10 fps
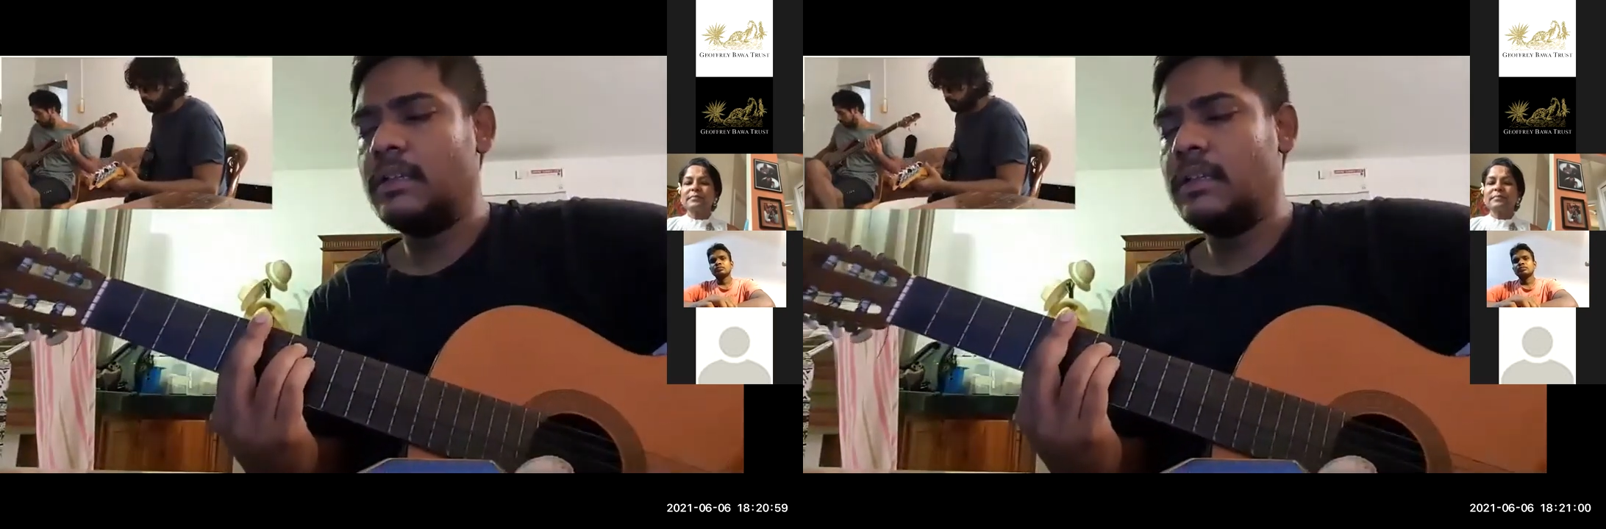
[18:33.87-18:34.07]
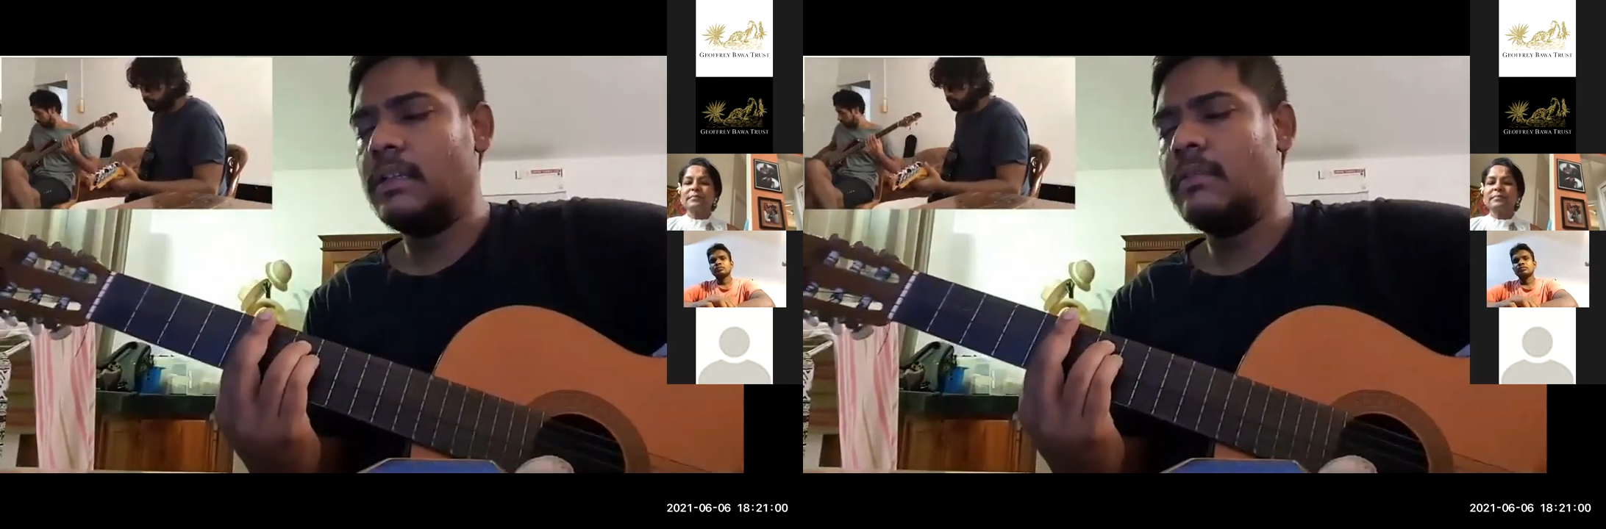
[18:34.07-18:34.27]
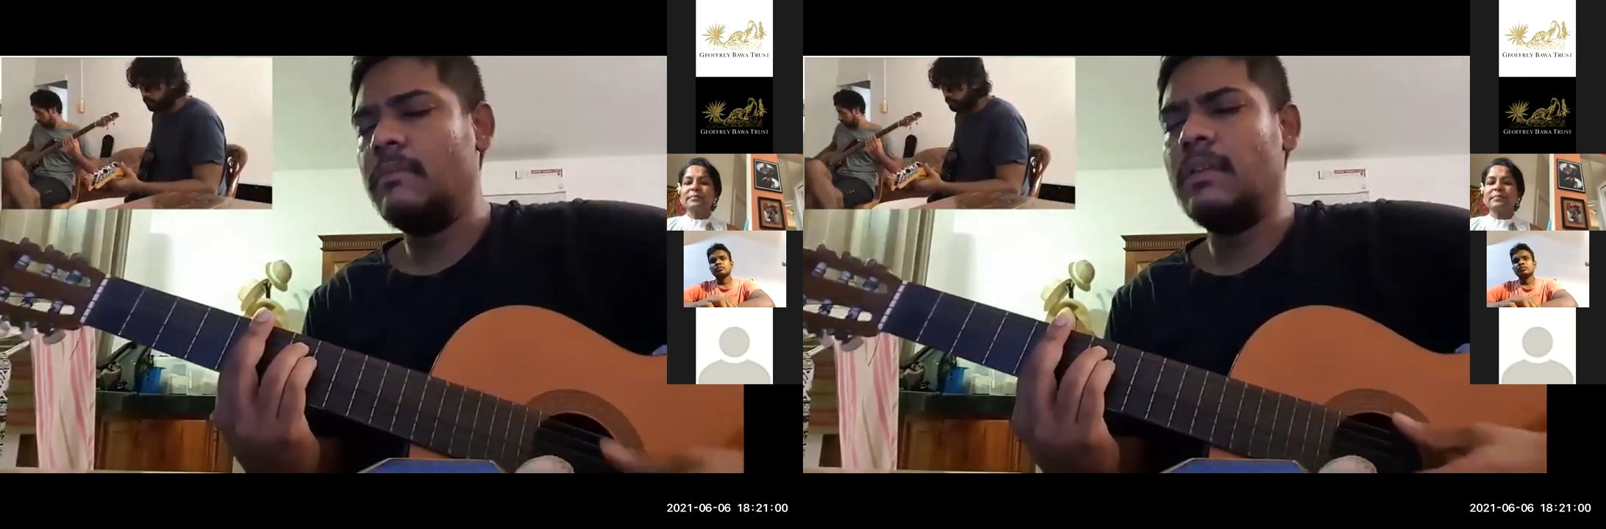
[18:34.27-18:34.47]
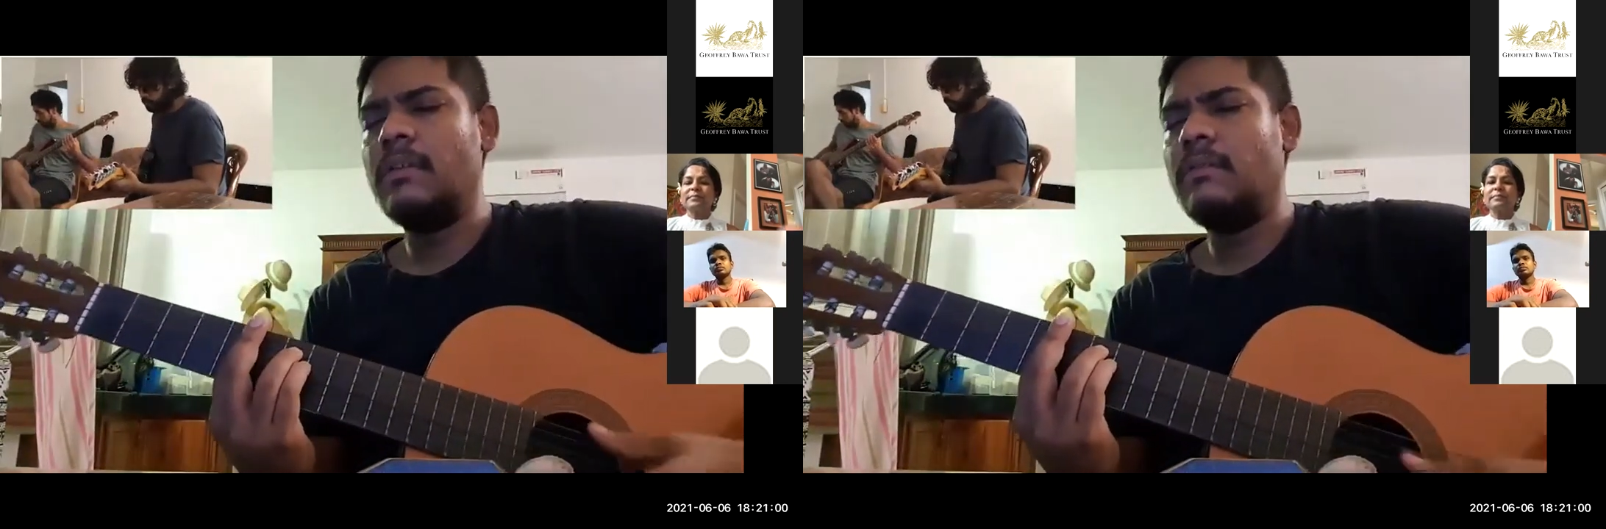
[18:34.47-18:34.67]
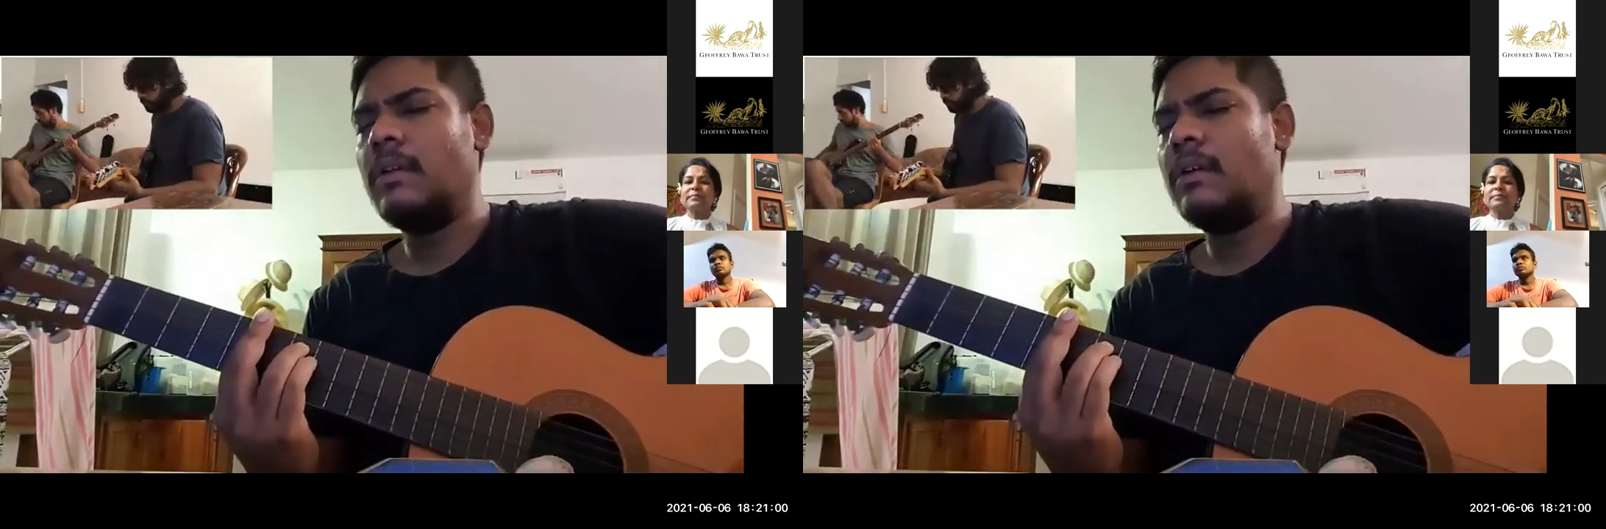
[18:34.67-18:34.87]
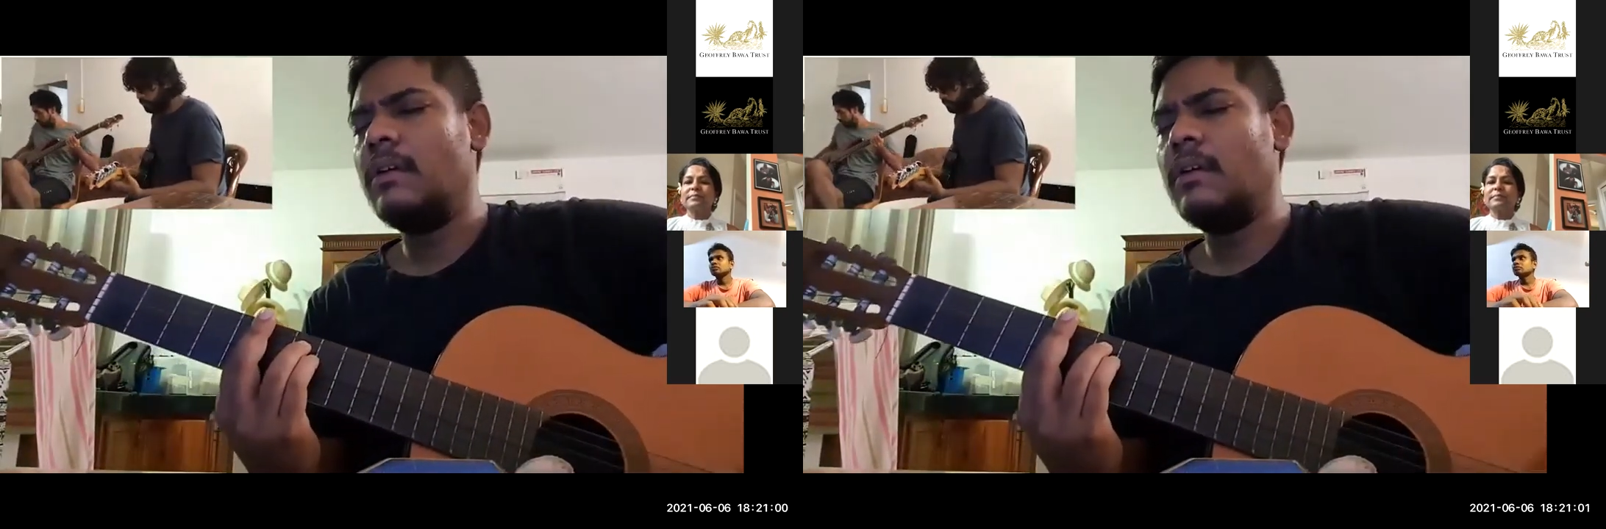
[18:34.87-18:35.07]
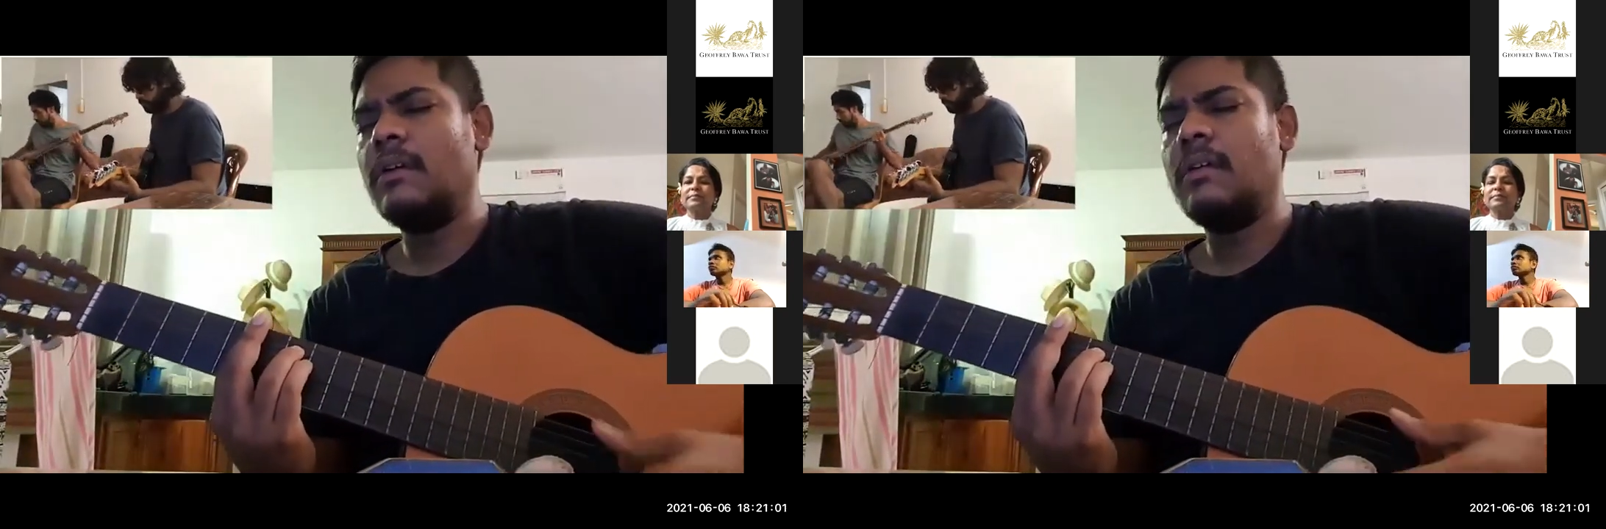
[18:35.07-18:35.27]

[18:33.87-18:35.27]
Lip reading: in the mirror